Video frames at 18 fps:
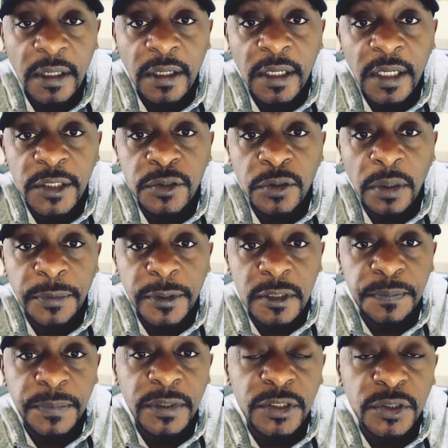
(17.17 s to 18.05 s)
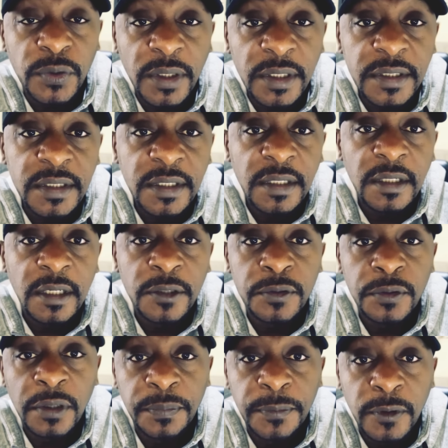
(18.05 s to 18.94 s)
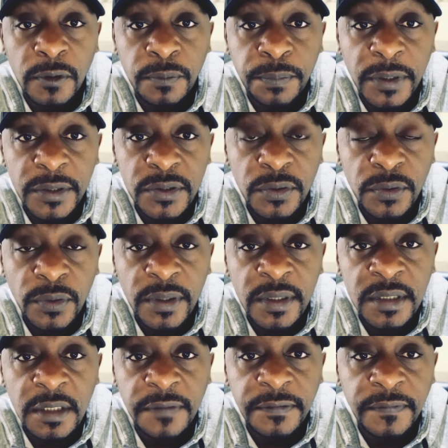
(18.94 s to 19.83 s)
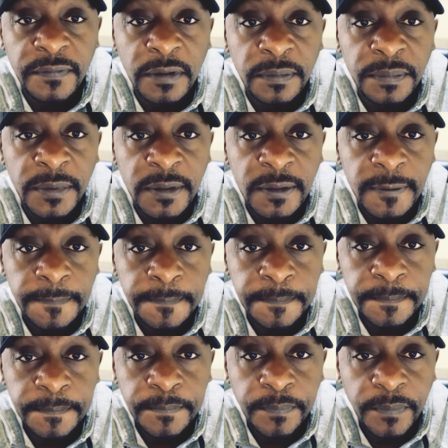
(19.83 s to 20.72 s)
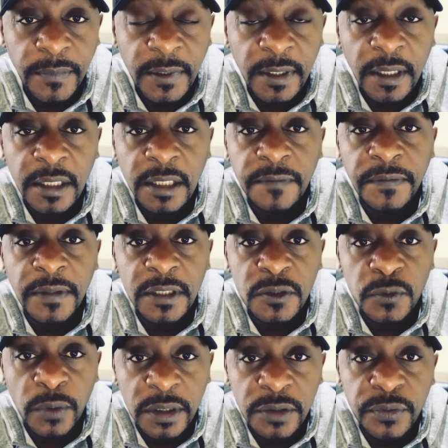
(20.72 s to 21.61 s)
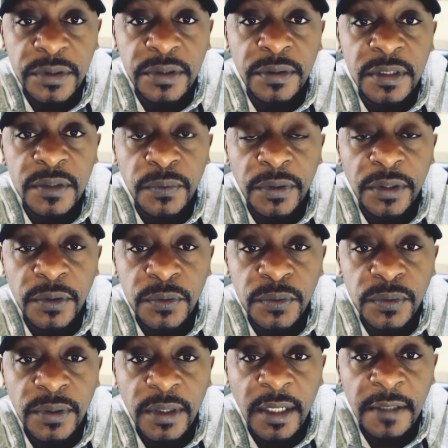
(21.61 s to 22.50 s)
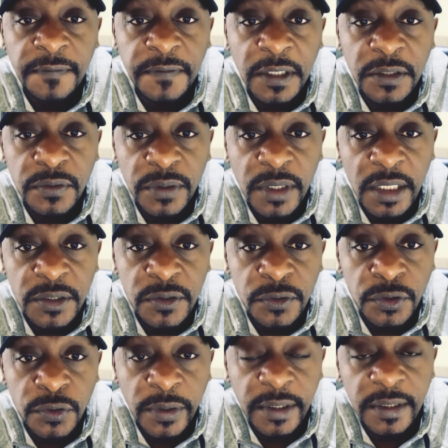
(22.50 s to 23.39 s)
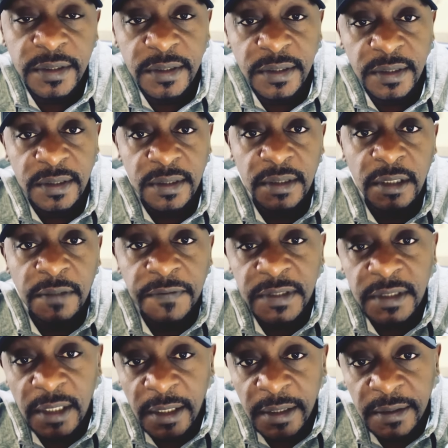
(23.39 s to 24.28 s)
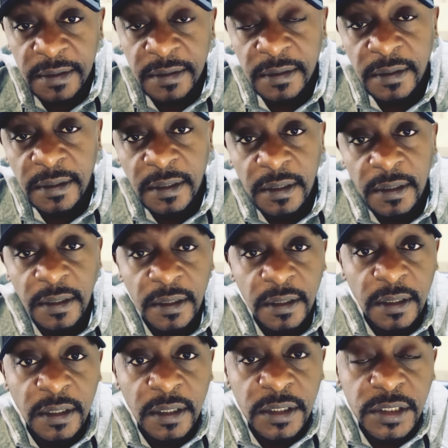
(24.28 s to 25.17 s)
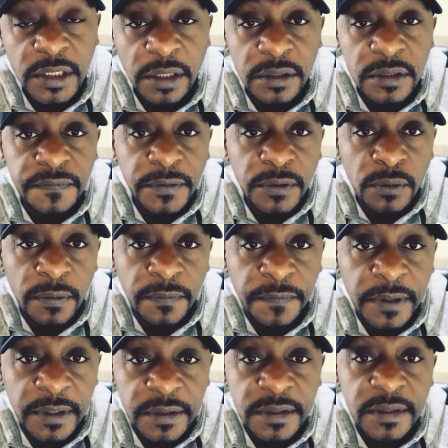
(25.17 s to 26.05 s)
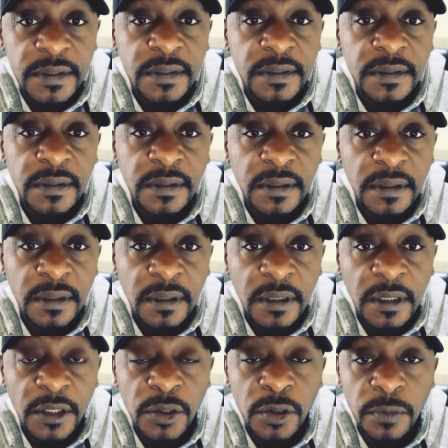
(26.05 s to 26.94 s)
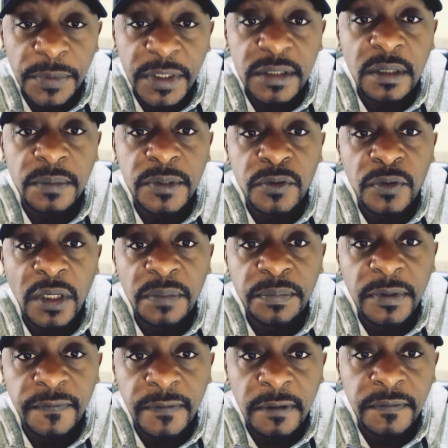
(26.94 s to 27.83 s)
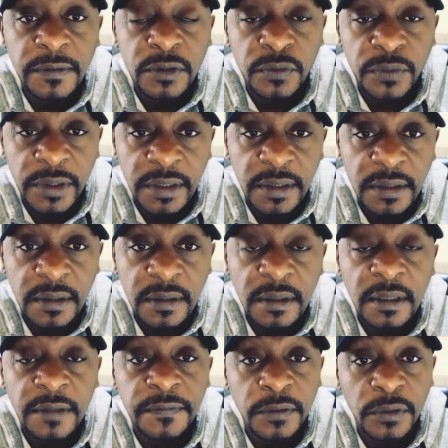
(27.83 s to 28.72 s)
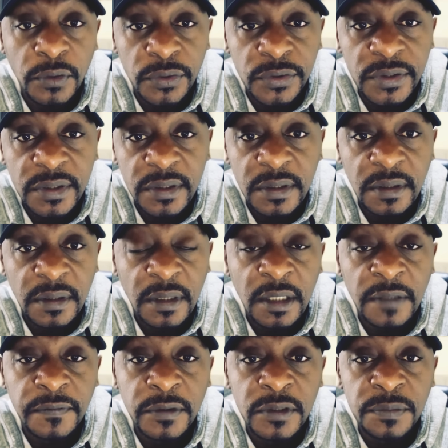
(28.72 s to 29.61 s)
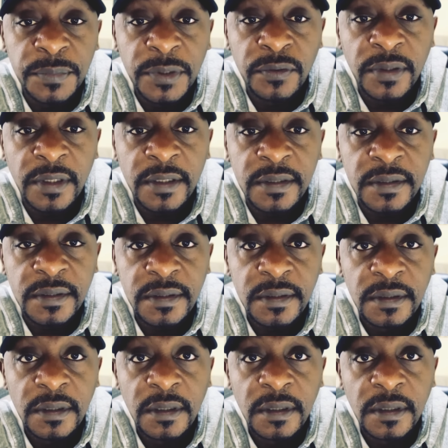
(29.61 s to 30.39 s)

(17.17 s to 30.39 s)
I talk about spirituality and I talk about personal and self-development. And if that's what resonates with you, I invite you guys to join us, give us a like, share this video with friends, and you may subscribe if you haven't already. And for those that have always been with us,